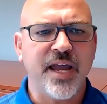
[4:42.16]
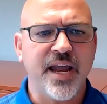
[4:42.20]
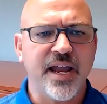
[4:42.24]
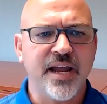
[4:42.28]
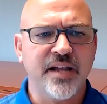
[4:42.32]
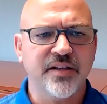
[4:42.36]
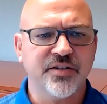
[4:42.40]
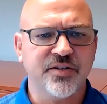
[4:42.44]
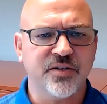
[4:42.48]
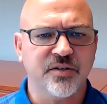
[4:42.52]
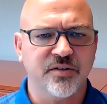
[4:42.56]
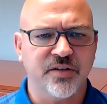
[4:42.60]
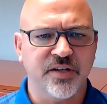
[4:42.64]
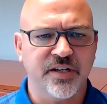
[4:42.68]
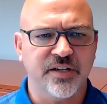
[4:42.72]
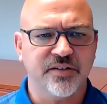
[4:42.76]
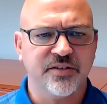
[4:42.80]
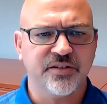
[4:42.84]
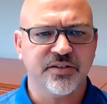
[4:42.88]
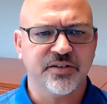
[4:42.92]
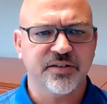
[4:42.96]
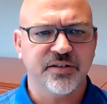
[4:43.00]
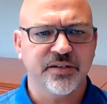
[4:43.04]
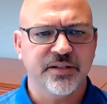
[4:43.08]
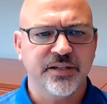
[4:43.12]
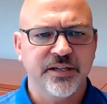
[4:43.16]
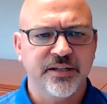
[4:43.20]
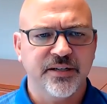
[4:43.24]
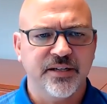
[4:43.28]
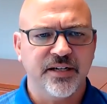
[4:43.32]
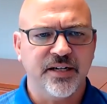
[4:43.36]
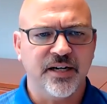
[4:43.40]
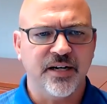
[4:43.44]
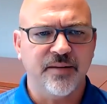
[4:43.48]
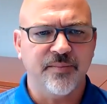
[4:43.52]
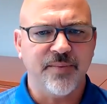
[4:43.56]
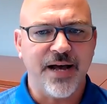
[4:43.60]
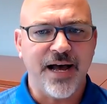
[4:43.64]
answer this?
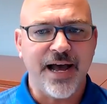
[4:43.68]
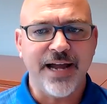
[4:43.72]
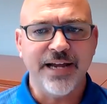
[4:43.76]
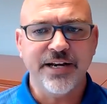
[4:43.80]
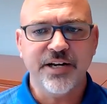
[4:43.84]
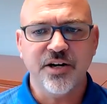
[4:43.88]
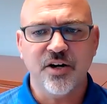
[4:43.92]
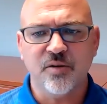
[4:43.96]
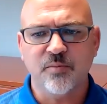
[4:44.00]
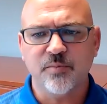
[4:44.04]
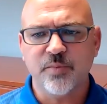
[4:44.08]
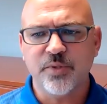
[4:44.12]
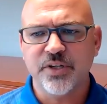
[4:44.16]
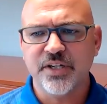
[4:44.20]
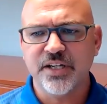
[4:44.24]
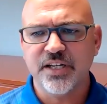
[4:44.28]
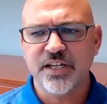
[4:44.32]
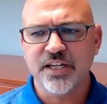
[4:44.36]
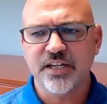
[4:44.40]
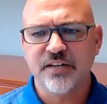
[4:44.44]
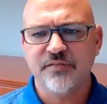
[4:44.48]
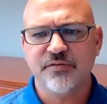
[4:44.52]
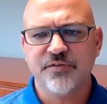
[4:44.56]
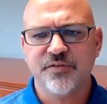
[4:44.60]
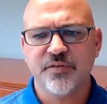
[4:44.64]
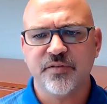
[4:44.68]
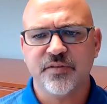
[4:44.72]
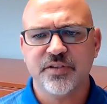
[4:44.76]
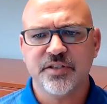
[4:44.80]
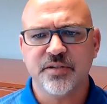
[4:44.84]
I don't believe,